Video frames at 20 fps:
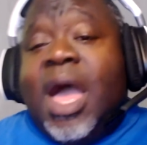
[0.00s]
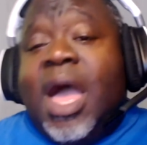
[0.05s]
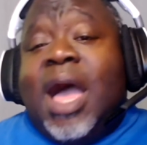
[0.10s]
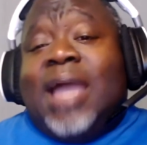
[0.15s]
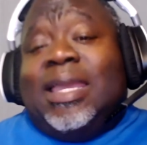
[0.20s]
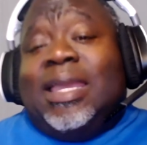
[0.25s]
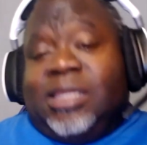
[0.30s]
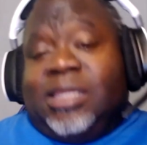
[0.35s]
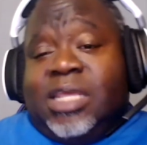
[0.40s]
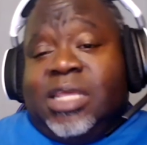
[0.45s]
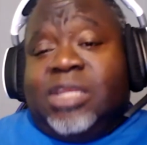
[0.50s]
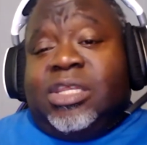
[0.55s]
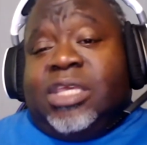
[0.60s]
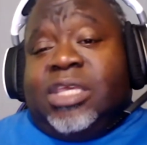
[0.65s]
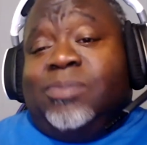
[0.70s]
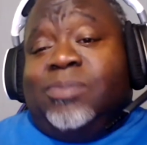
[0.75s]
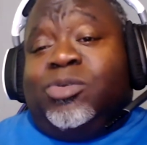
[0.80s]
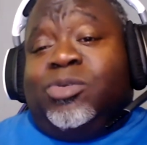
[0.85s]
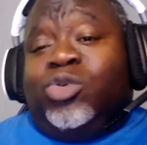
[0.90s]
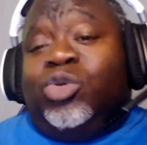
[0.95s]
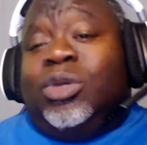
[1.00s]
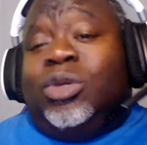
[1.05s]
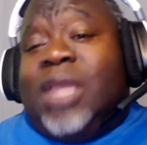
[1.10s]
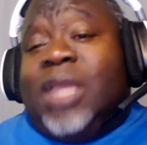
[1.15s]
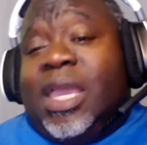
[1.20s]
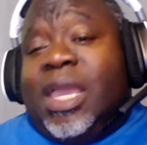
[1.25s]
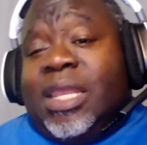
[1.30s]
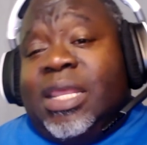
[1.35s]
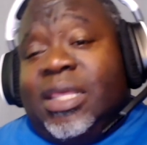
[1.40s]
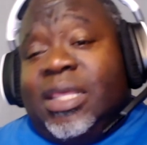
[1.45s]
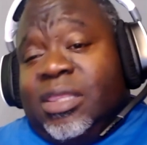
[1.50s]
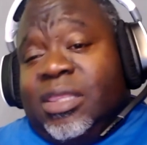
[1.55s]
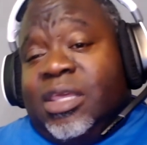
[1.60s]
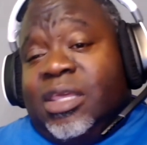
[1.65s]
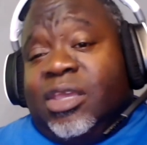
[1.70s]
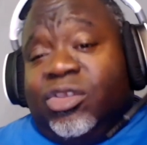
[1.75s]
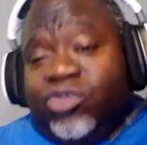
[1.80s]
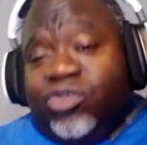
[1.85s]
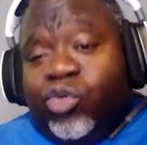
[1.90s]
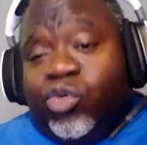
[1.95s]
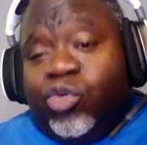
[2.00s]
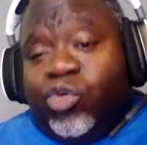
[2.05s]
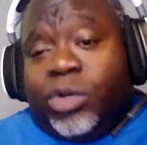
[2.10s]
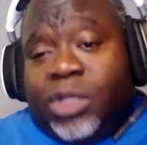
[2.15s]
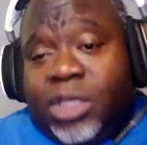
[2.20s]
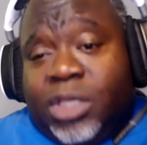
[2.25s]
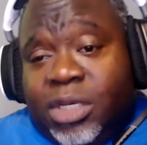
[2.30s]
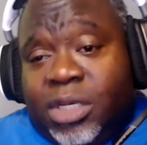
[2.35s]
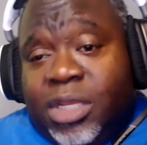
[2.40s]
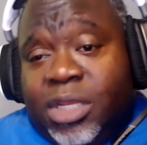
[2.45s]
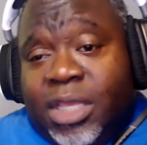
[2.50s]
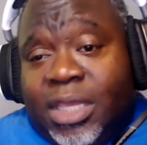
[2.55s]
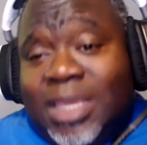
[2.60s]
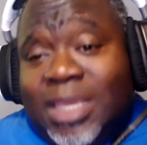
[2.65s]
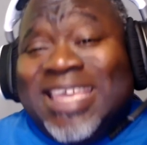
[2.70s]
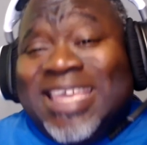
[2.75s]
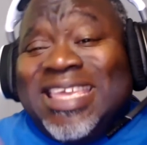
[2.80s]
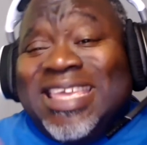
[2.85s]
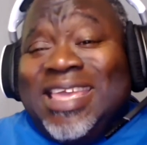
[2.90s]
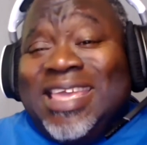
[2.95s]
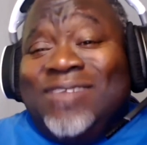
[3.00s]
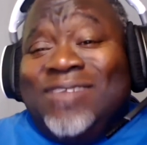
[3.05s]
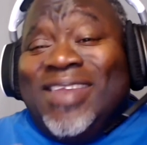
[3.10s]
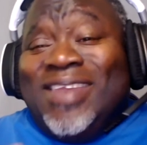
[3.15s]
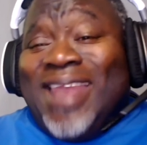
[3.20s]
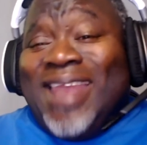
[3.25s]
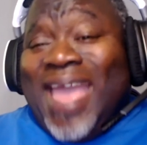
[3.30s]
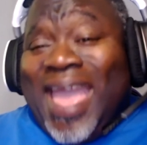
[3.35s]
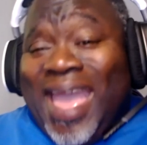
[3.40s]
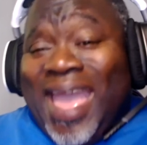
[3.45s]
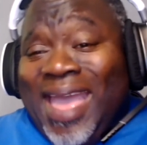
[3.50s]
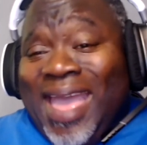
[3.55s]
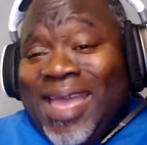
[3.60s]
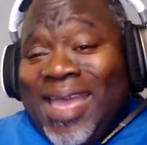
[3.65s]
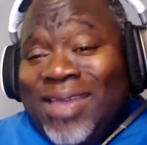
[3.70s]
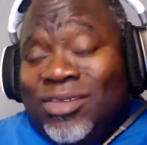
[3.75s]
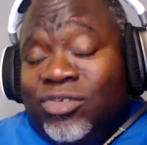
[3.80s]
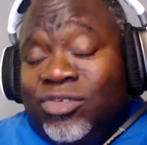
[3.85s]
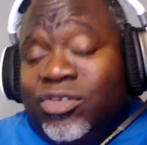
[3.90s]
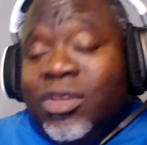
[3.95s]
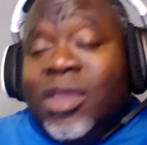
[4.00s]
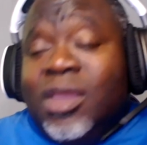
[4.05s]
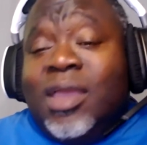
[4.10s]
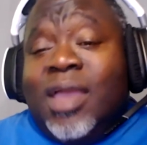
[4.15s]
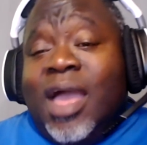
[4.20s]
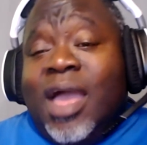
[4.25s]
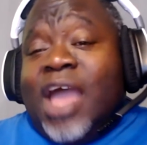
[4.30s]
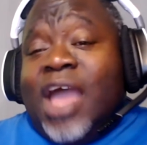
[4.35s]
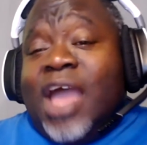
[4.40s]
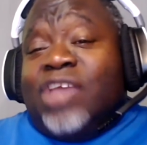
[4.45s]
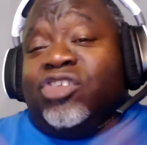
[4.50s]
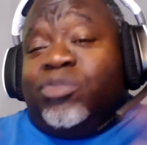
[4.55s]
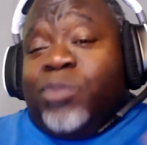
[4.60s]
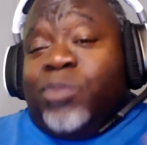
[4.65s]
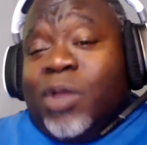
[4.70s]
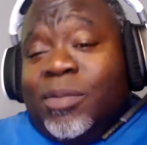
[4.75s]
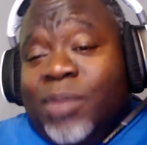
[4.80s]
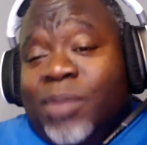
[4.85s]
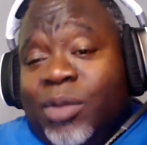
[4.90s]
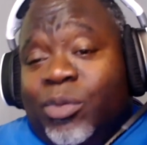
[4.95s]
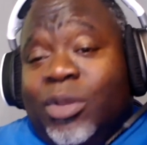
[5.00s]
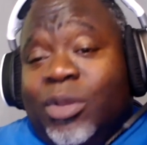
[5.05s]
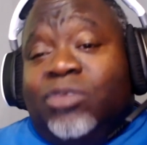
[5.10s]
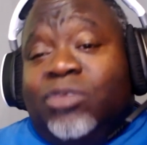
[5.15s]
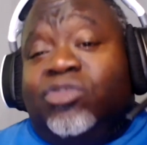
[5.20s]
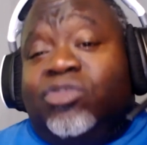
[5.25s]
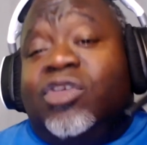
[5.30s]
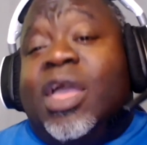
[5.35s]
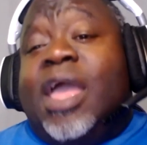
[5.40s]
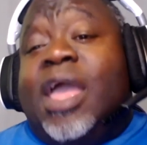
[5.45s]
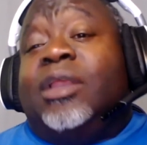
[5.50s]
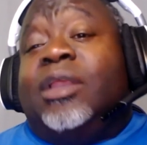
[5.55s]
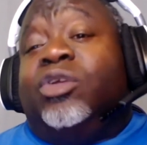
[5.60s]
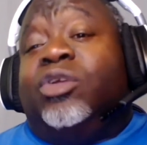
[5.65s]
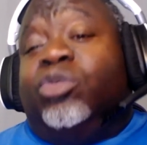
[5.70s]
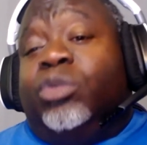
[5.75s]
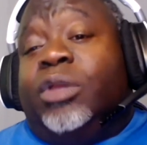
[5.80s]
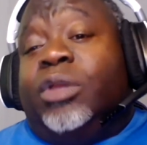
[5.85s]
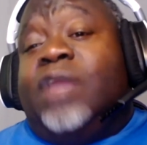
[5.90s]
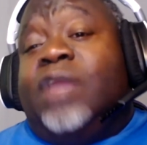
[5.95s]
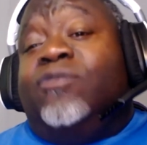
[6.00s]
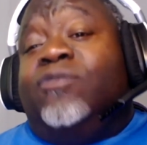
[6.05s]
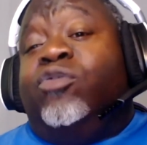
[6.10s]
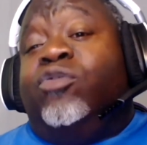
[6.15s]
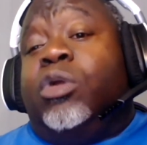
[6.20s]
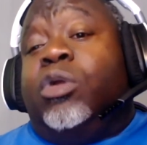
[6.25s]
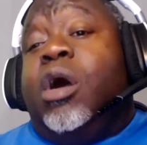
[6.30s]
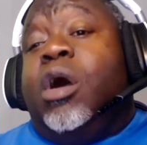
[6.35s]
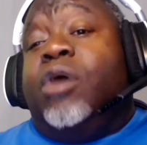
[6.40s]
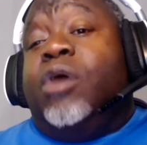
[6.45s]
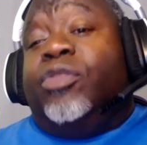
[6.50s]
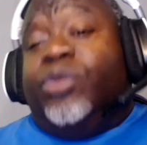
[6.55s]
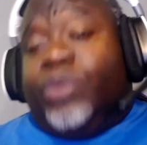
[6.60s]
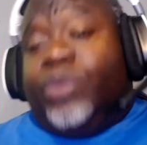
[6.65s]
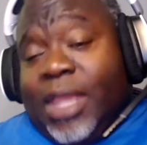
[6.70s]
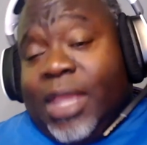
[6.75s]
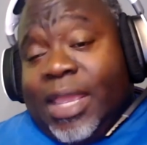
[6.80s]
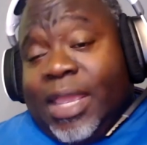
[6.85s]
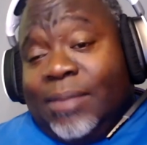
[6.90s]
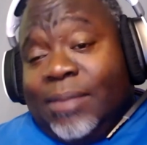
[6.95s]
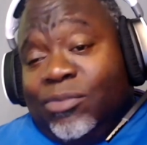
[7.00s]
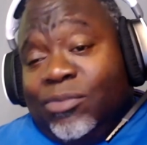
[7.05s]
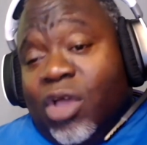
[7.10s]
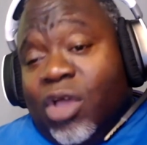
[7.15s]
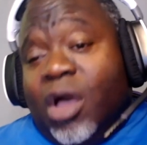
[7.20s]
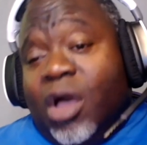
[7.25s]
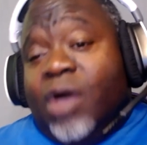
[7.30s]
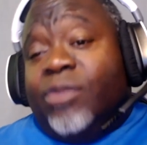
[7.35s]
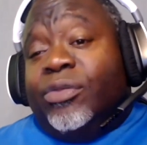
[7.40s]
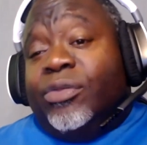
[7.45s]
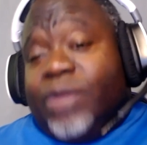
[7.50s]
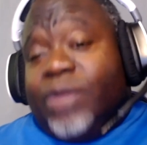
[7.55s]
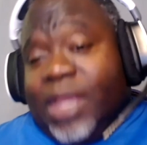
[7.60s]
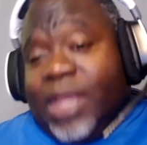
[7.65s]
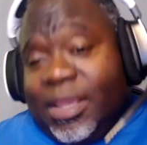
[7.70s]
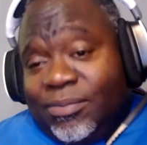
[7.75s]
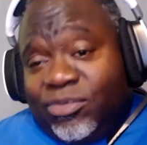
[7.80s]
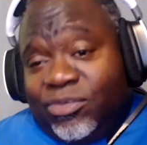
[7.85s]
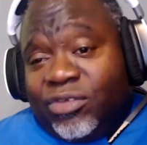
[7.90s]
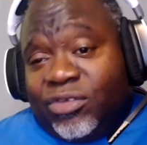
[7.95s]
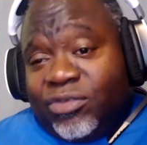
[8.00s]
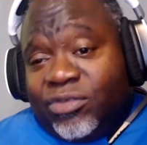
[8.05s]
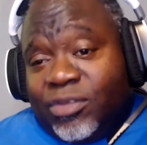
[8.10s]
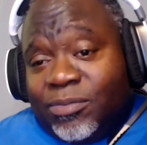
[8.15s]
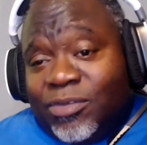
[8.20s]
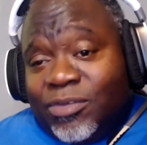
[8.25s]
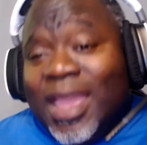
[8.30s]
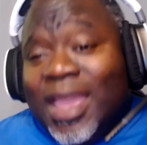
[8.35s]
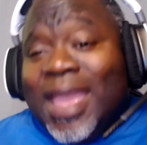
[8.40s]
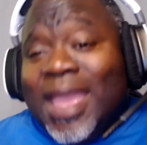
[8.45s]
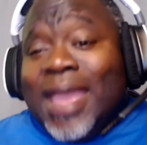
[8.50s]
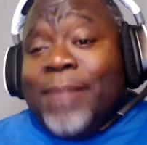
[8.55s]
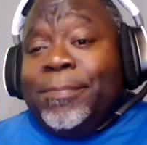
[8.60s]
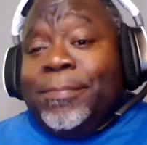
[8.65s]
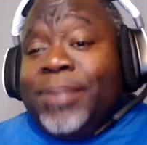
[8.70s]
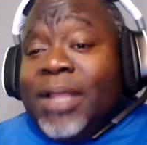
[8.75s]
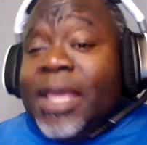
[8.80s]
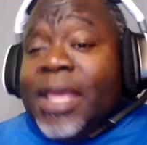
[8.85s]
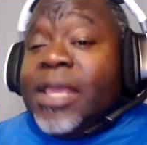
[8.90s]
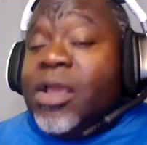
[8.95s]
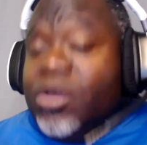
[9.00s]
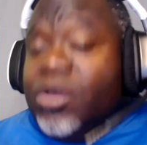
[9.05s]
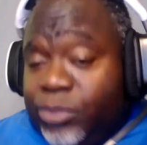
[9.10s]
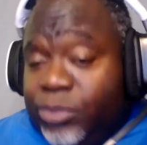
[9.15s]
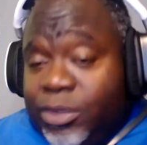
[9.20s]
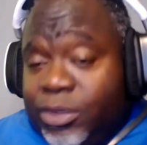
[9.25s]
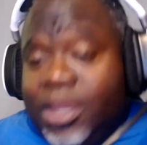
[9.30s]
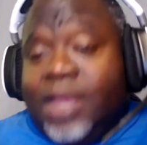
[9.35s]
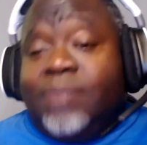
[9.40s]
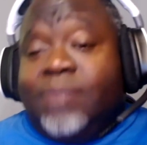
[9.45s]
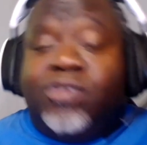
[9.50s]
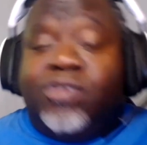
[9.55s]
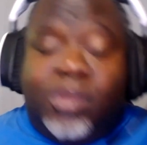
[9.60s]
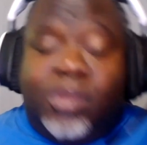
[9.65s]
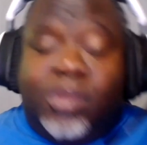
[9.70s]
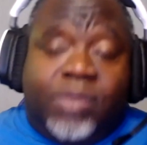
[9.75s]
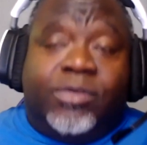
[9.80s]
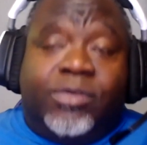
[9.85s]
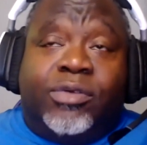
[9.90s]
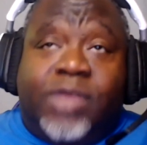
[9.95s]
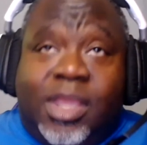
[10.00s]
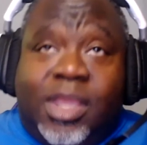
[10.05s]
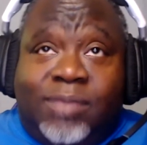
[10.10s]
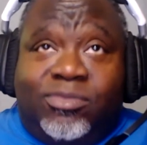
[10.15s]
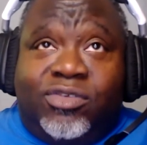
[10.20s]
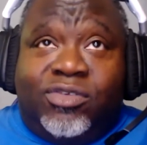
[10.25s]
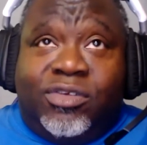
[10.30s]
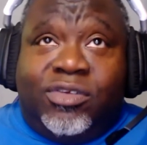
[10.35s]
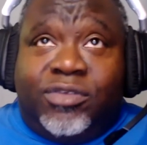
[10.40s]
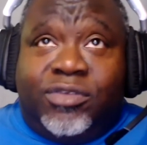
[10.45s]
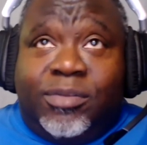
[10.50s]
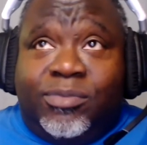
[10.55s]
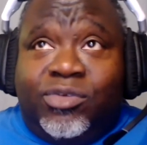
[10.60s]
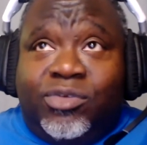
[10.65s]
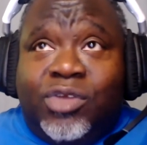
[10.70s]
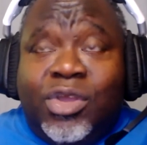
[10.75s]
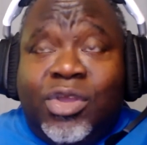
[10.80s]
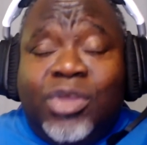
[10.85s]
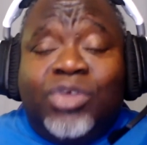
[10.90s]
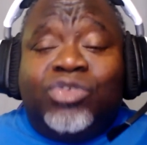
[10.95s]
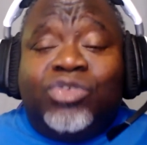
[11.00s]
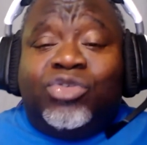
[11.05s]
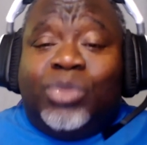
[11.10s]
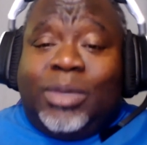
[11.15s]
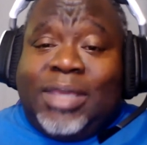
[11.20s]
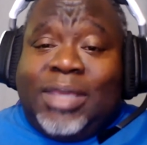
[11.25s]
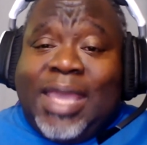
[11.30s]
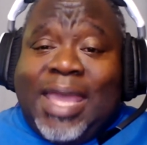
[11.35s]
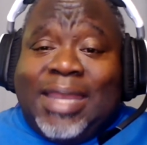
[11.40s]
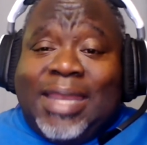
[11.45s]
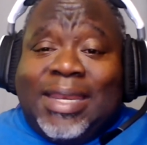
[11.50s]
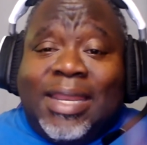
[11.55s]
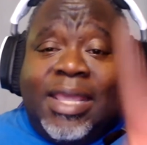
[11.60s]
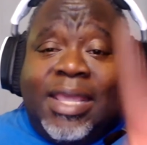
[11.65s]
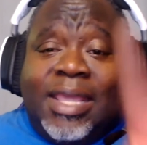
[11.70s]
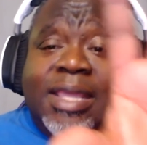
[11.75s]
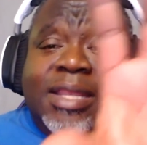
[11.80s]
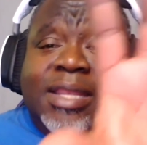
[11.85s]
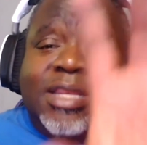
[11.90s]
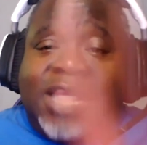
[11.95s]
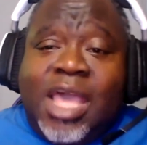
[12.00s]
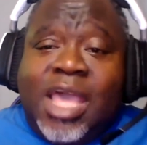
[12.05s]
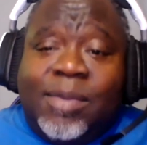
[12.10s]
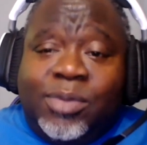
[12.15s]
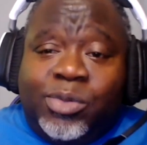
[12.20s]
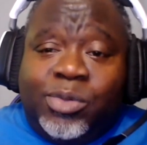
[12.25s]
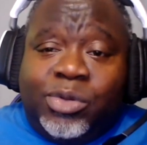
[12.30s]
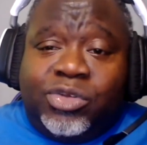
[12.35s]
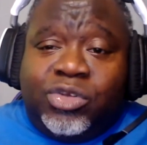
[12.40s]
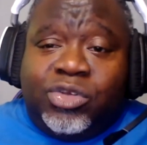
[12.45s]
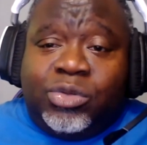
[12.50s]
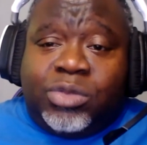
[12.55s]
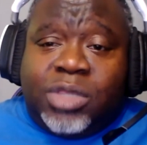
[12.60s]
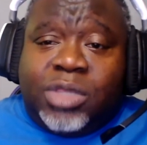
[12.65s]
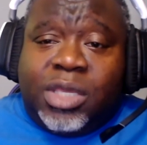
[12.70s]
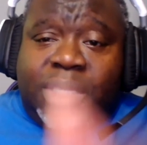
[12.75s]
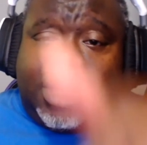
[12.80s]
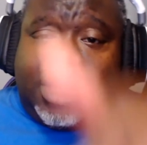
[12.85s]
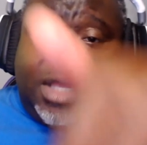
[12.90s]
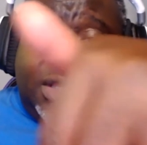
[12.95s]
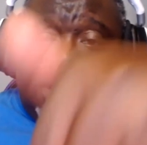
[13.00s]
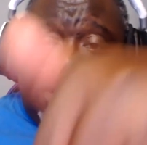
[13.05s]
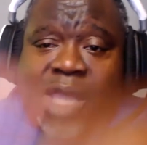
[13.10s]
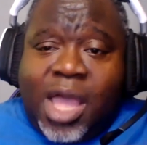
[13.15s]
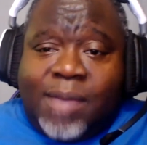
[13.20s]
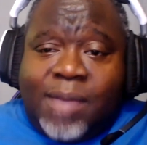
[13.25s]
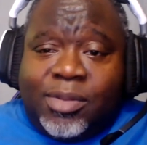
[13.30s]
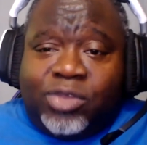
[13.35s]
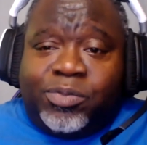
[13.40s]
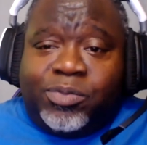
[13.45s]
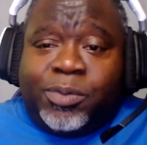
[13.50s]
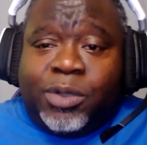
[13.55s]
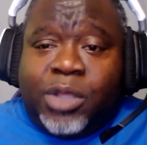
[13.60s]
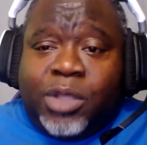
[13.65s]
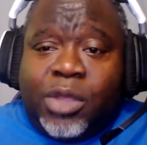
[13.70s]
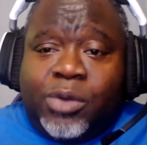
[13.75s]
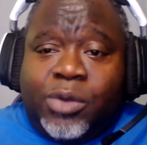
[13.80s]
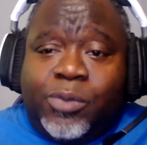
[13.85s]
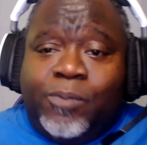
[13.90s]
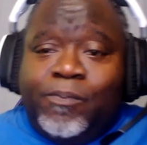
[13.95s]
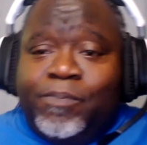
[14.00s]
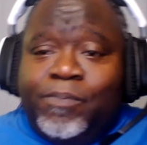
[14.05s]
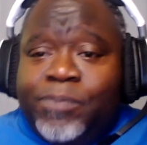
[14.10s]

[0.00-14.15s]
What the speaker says: I intend to keep creating things for D&D, even as I spread my wings and create for other games, other game systems, and play other games and other game systems. So again, tell me what you think in the comments below.